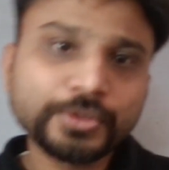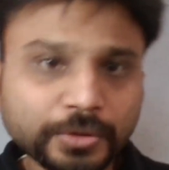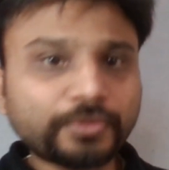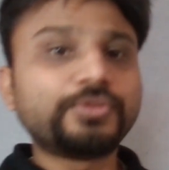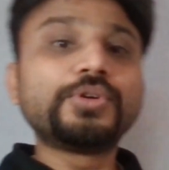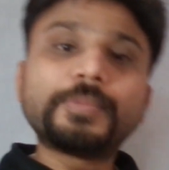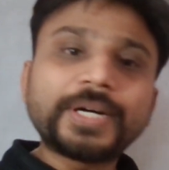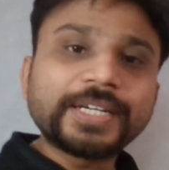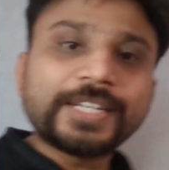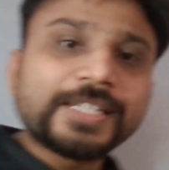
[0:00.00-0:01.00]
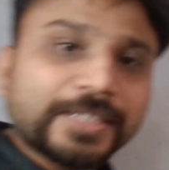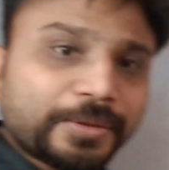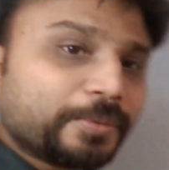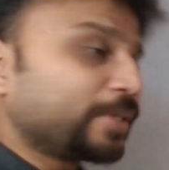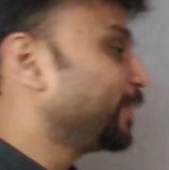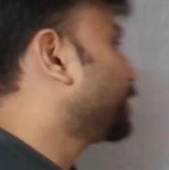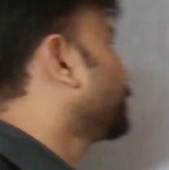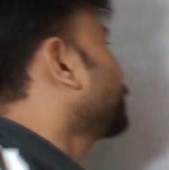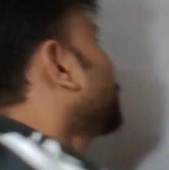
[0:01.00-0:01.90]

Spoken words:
So the fluid particles are rotating.